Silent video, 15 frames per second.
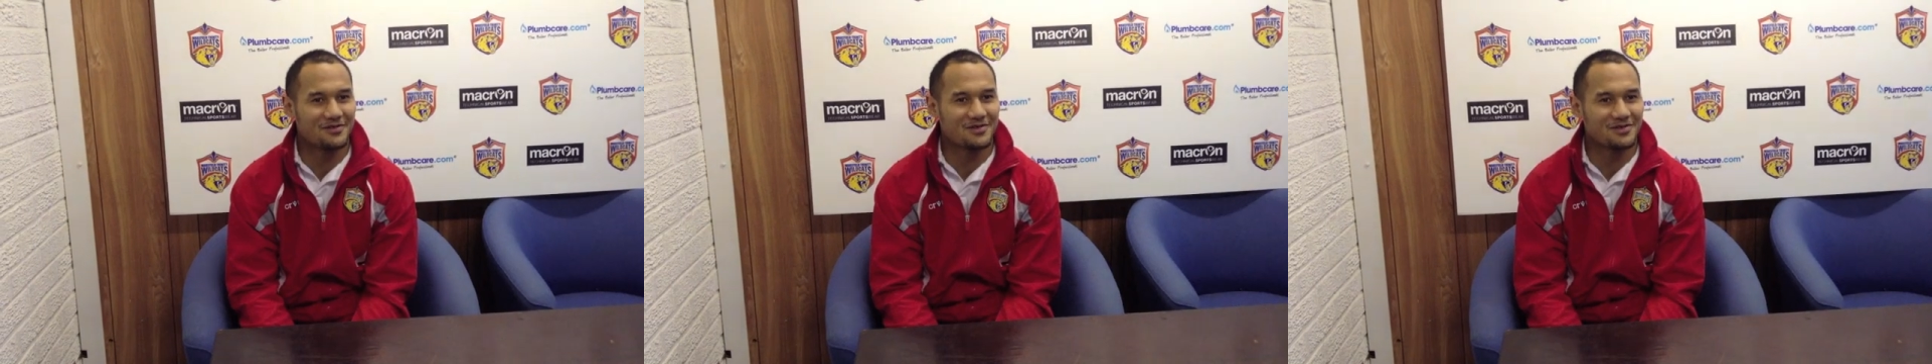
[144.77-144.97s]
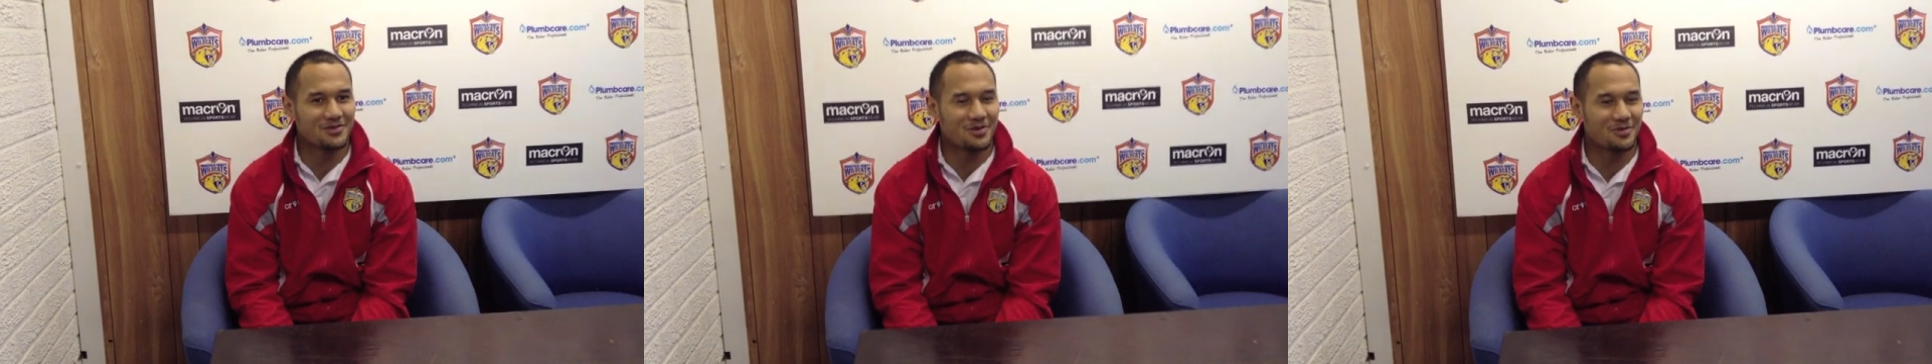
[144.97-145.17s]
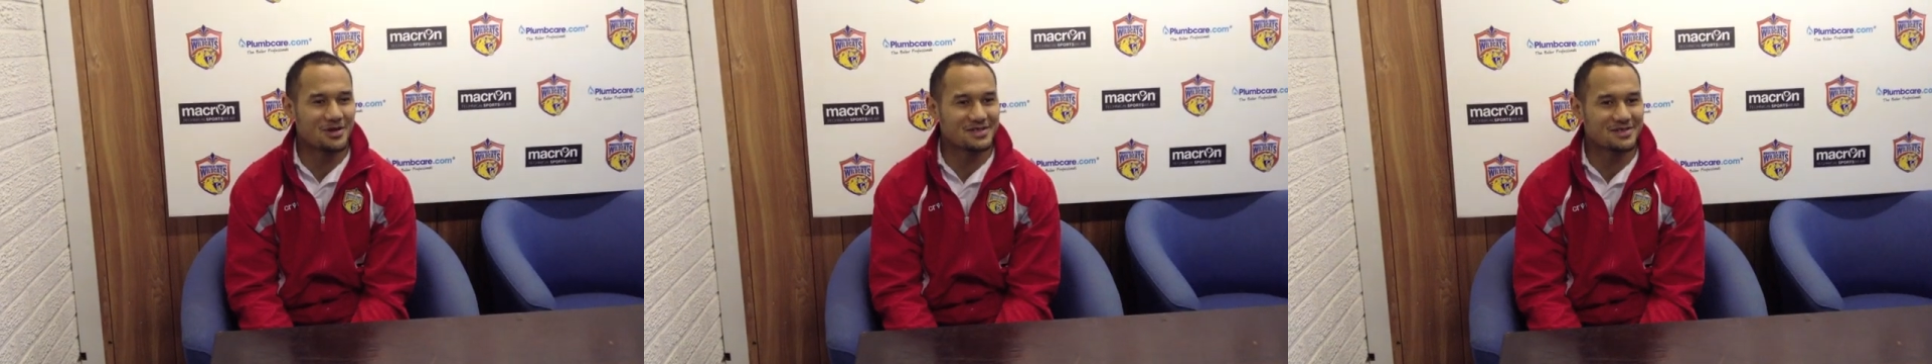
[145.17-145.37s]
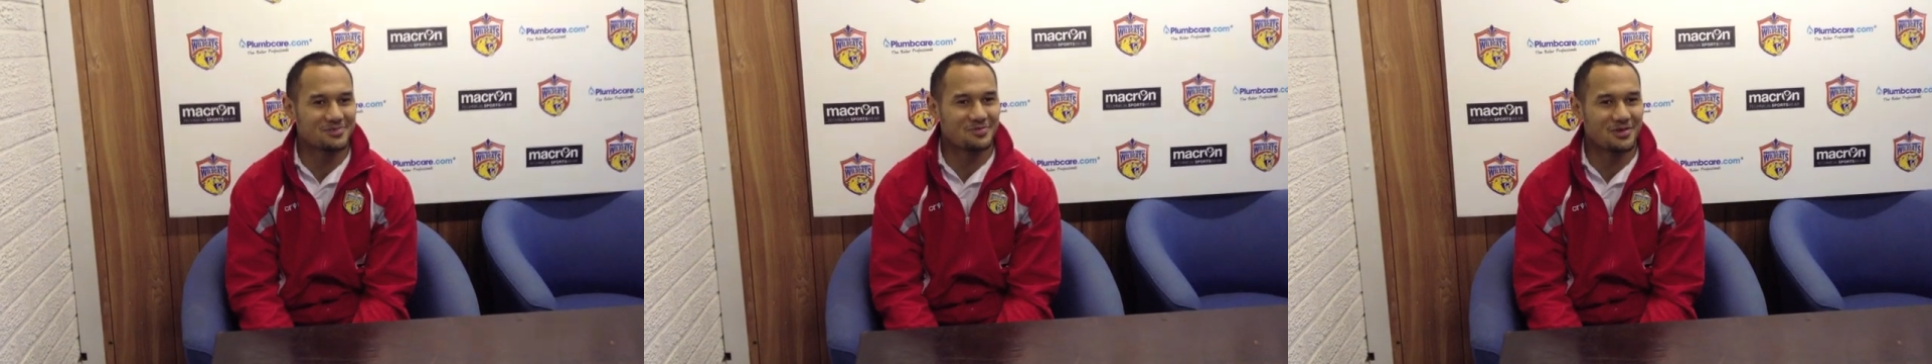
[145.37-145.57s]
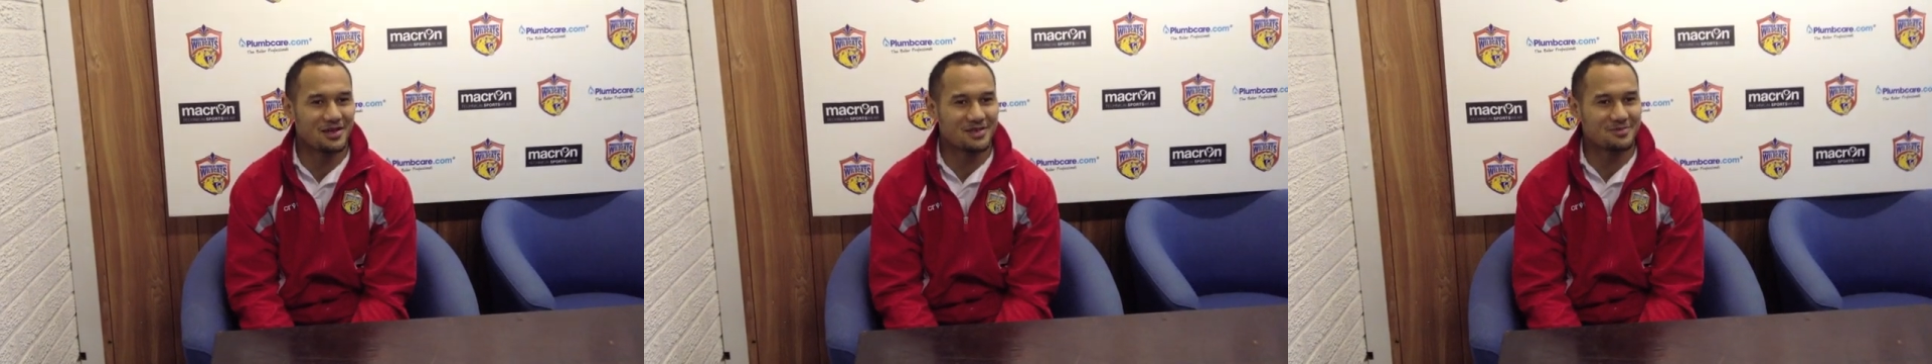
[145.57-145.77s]
There's not much
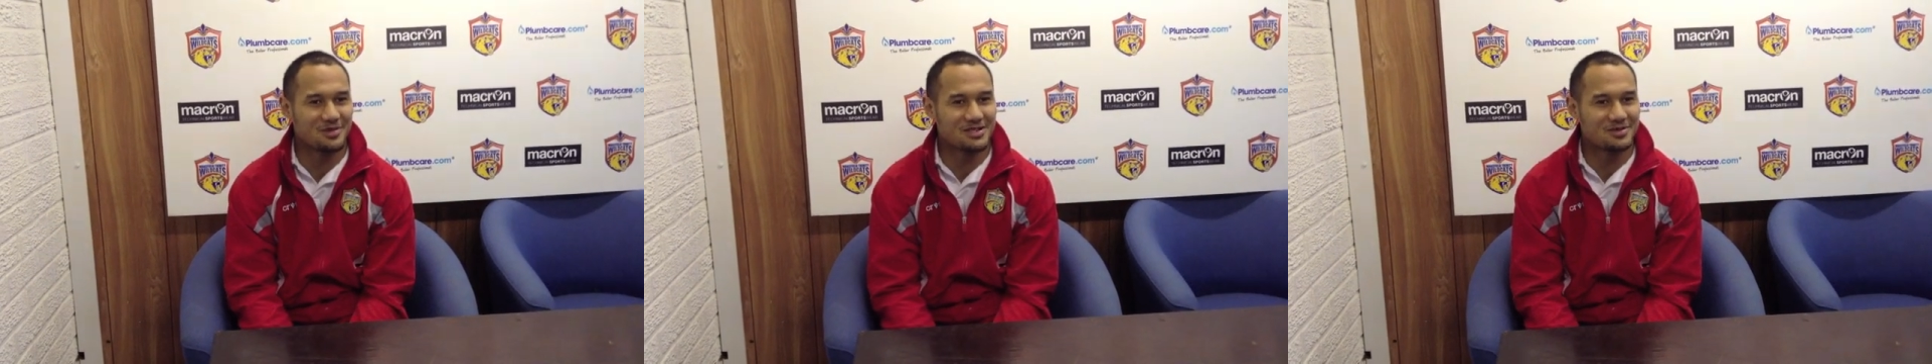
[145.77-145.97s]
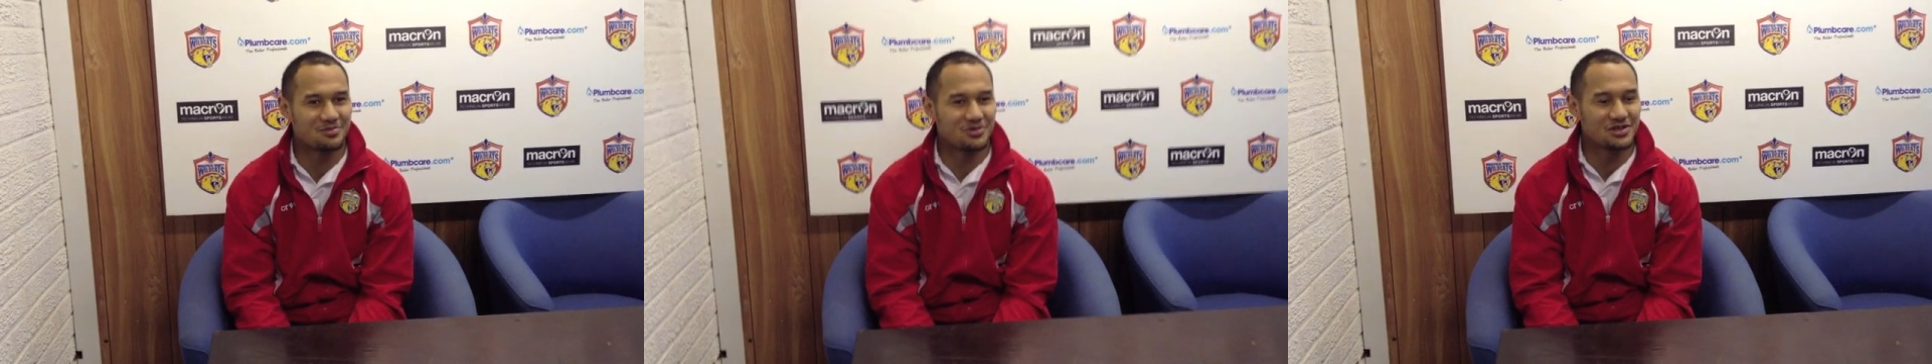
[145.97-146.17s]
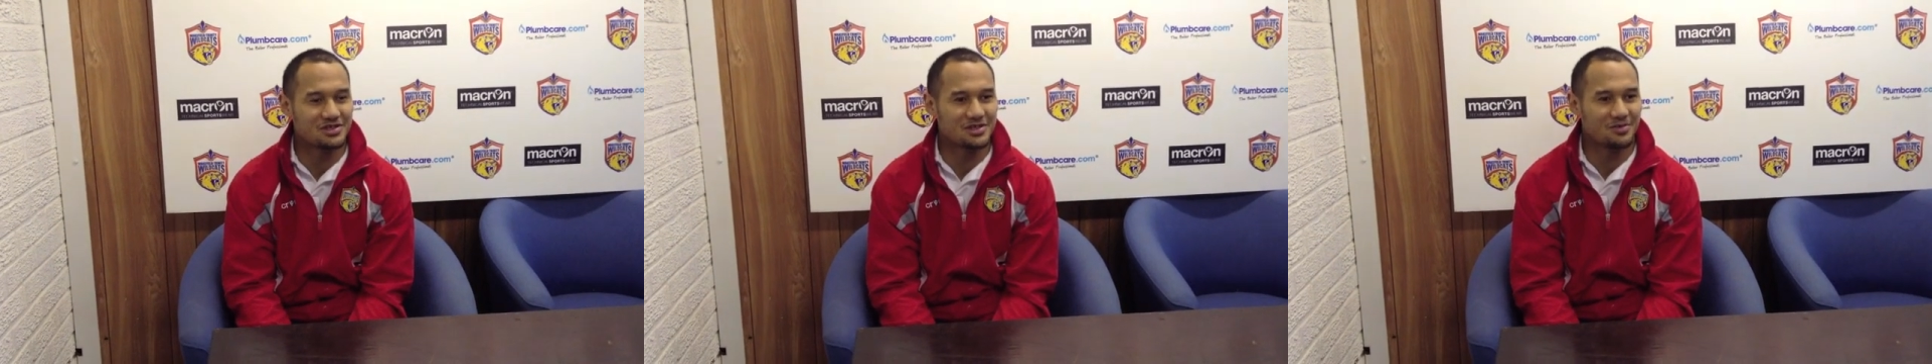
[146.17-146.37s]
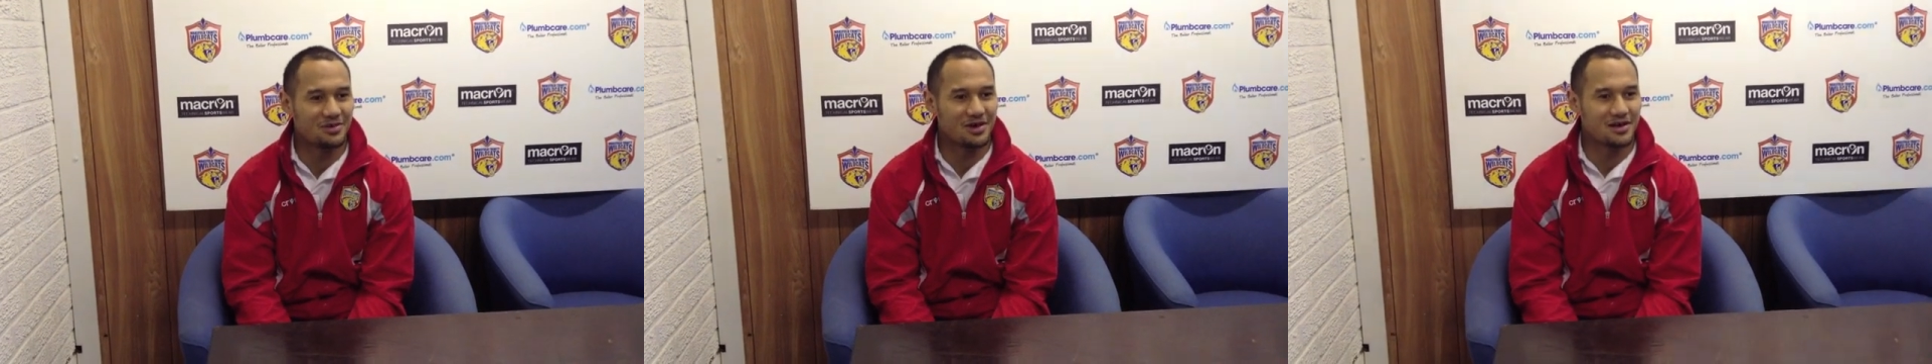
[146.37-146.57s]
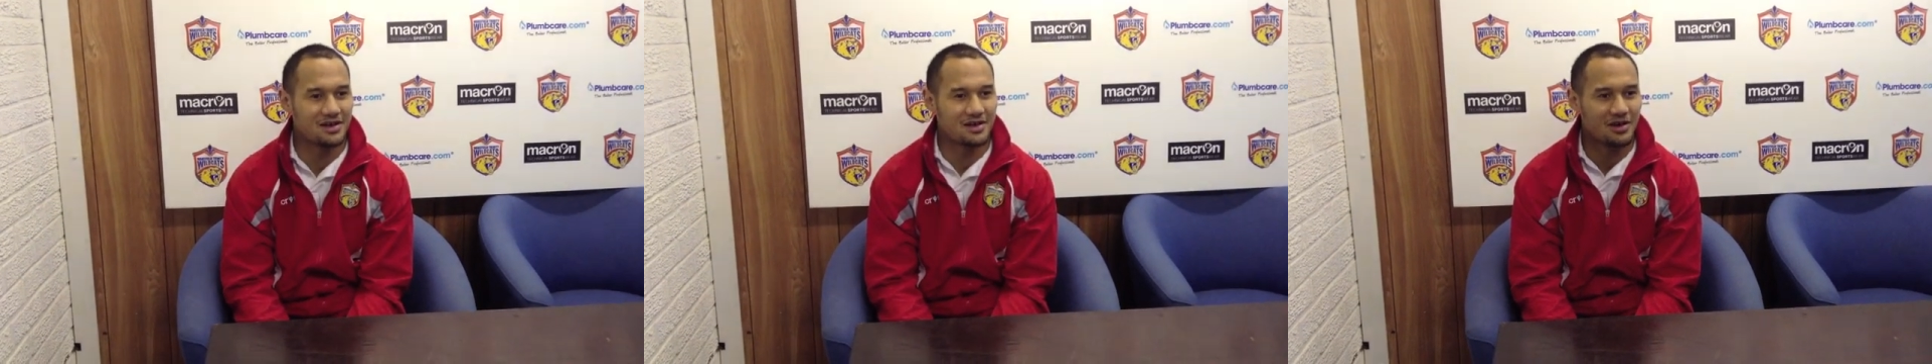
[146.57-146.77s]
as much pressure, but